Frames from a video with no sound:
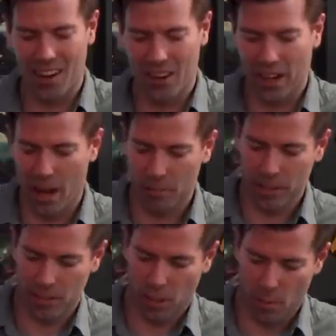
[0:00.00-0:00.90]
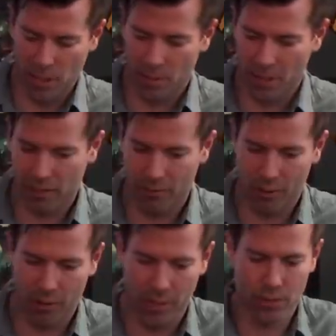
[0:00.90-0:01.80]
Okay, I'm going to start by spending
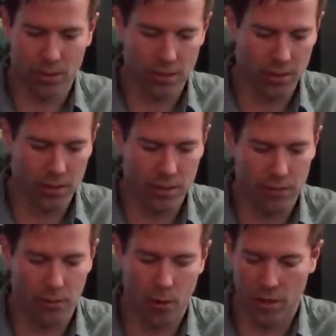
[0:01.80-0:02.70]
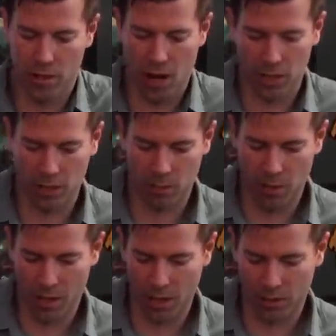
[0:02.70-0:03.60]
4 resources for Dr.
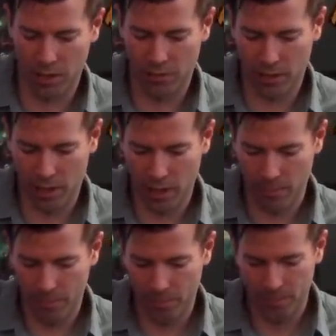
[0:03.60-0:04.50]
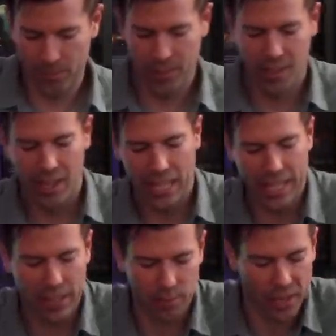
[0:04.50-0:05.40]
Lamal and Christopher again.
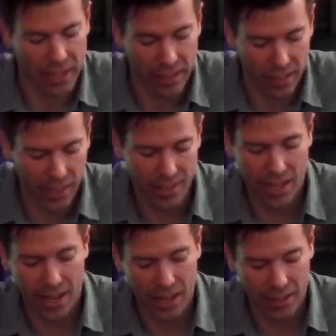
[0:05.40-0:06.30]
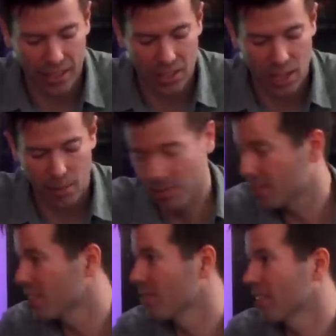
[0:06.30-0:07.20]
He gives me an intellect, and each time I
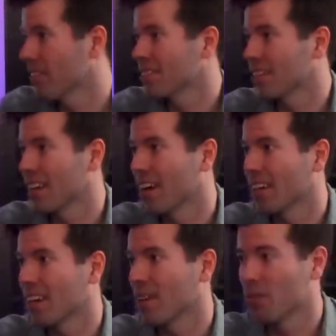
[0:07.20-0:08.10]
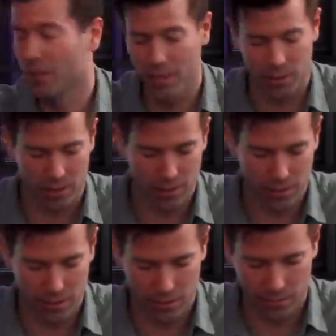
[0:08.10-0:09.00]
successfully investigate, I gain 1
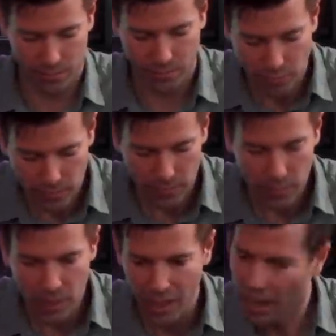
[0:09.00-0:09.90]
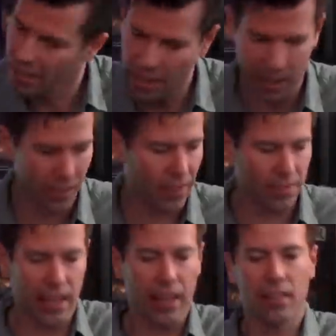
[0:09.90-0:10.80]
resource. And then I'll
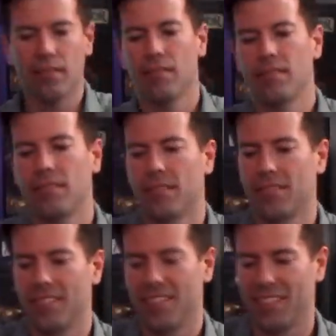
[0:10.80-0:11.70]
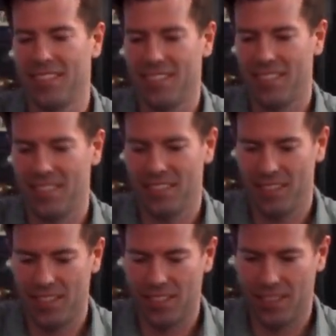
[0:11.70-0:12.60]
investigate. Yay!
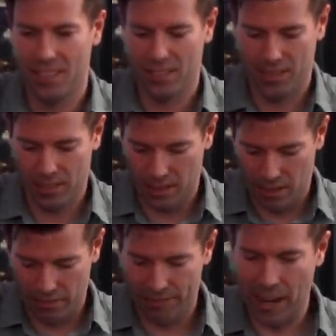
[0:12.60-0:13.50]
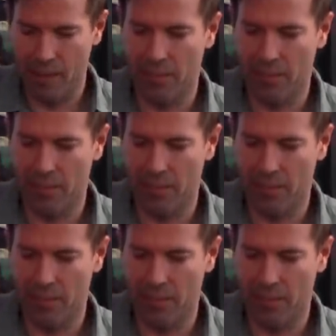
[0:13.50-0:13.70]
5